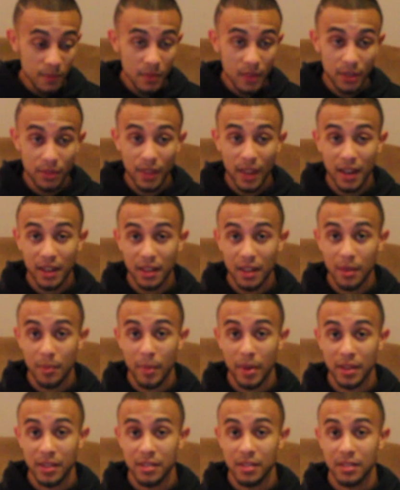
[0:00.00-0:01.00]
And
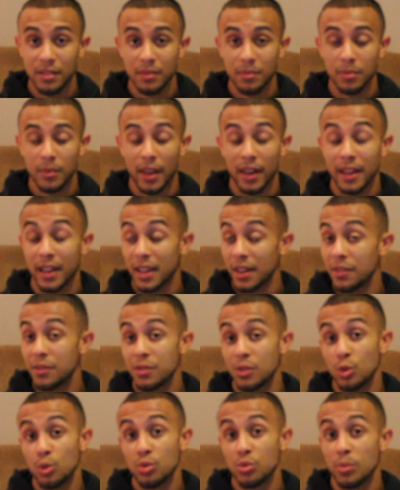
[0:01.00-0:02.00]
that
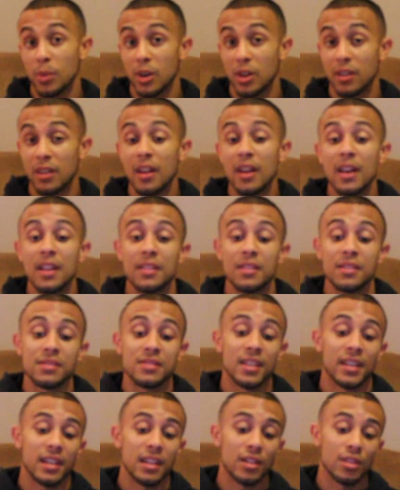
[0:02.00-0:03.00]
gives Usman the
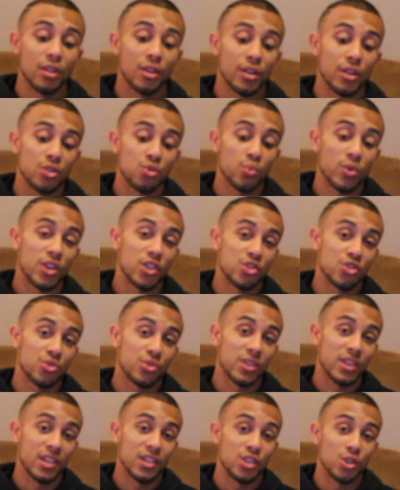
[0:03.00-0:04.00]
second longest winning
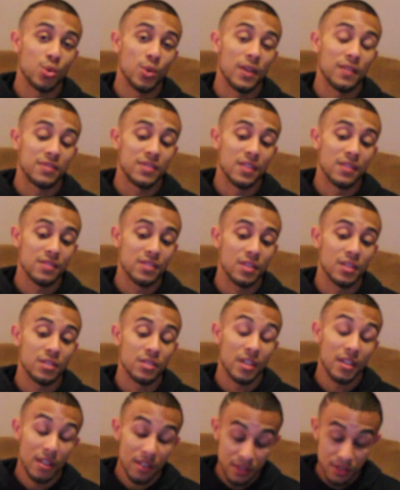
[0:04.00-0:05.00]
streak in UFC
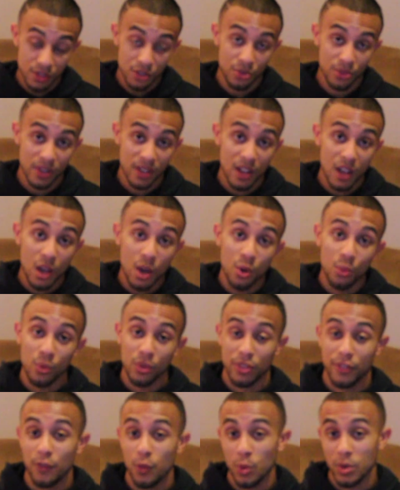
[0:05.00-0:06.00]
history with
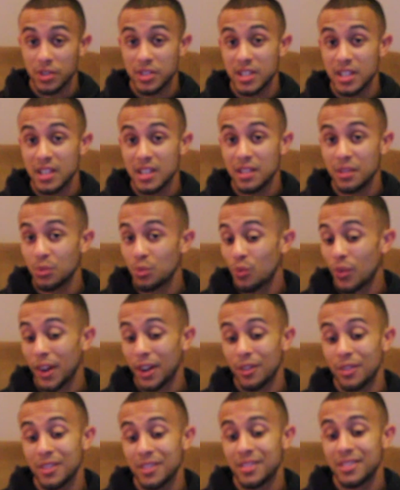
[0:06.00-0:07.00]
14,
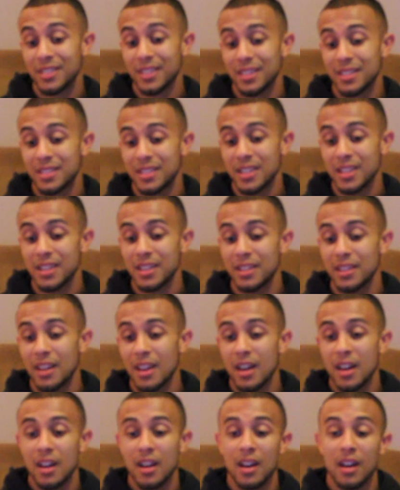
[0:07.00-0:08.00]
record of 16.
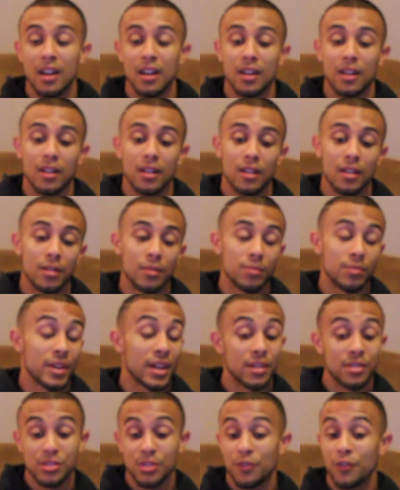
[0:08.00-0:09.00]
That
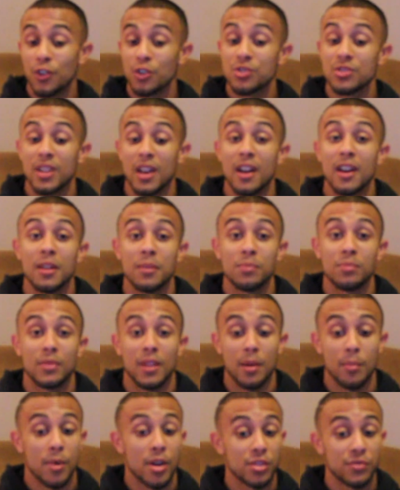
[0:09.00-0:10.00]
is the first time
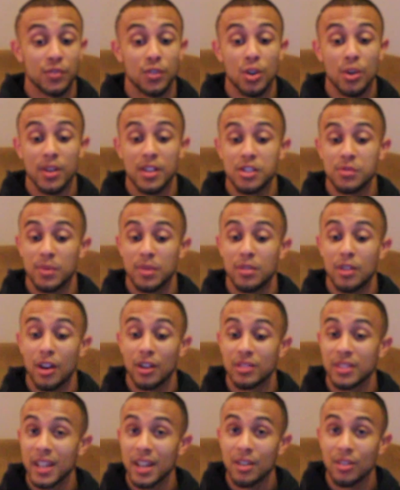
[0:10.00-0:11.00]
that Masvidal has been
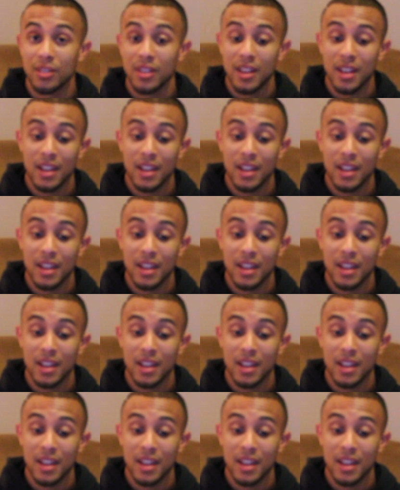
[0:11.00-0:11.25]
knocked out